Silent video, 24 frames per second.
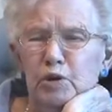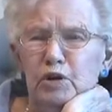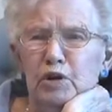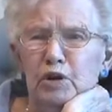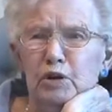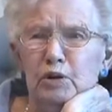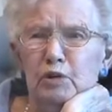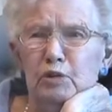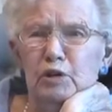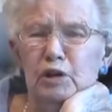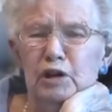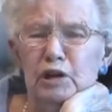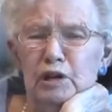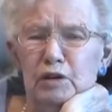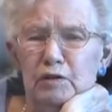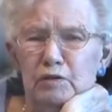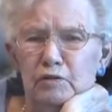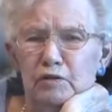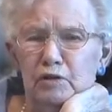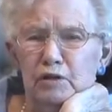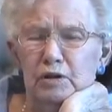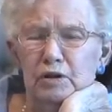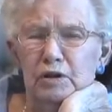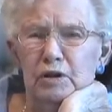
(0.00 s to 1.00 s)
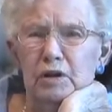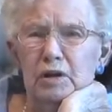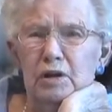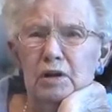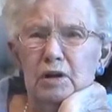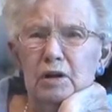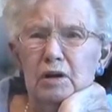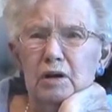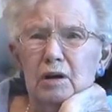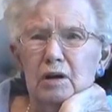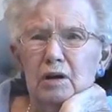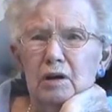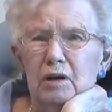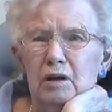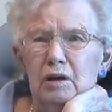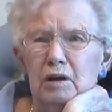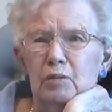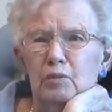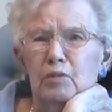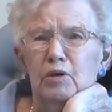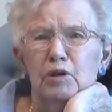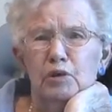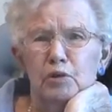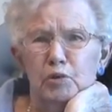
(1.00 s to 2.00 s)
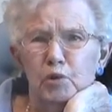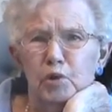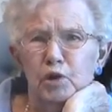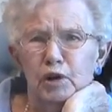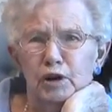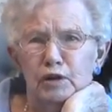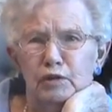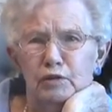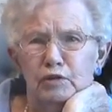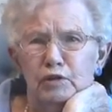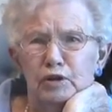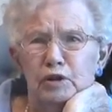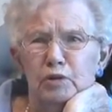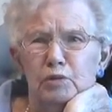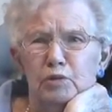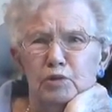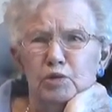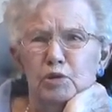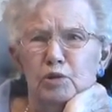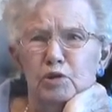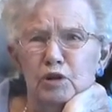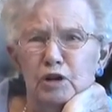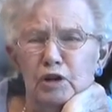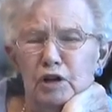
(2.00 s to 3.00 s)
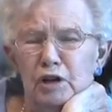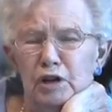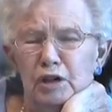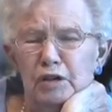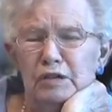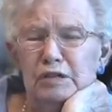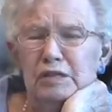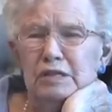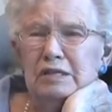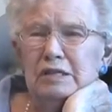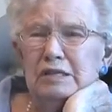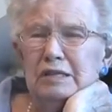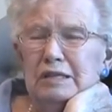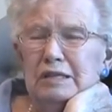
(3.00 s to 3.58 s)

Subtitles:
They would have a midwife come to the house.